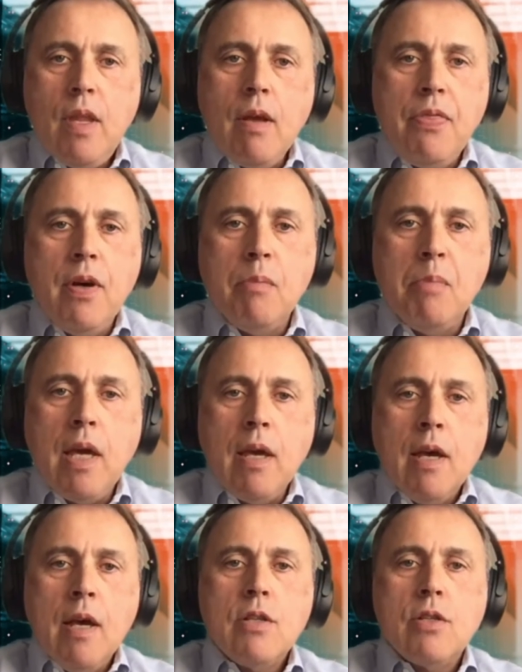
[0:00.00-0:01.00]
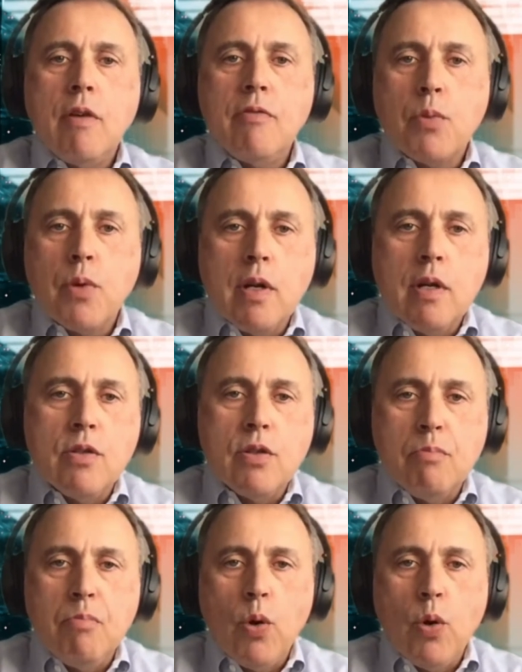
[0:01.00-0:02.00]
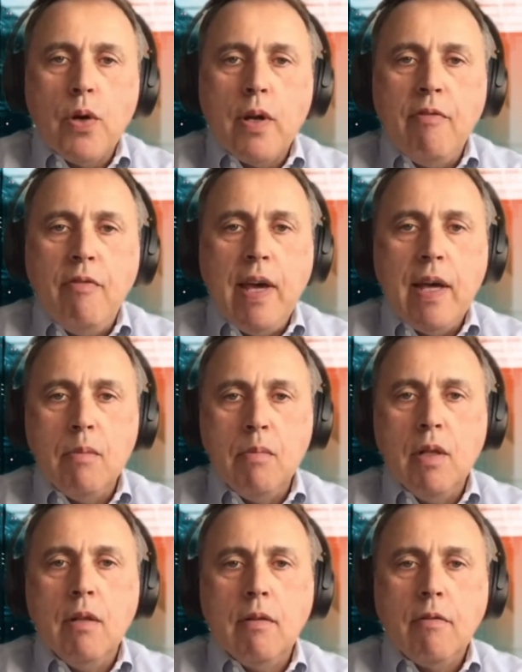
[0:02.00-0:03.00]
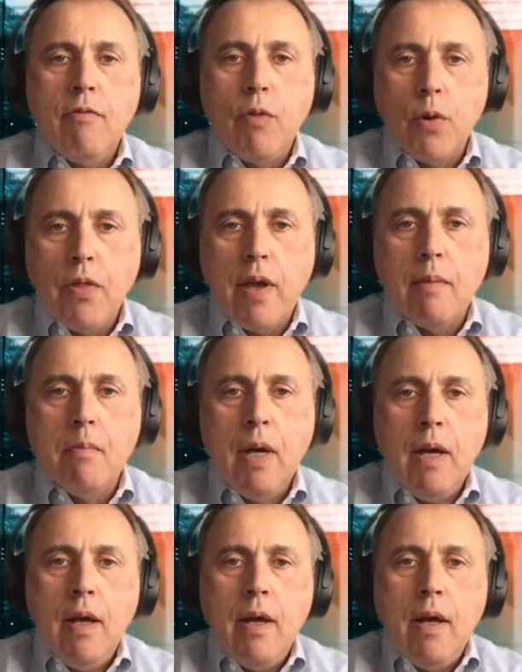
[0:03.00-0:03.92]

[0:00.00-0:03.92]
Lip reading: there'll be software and support available for them.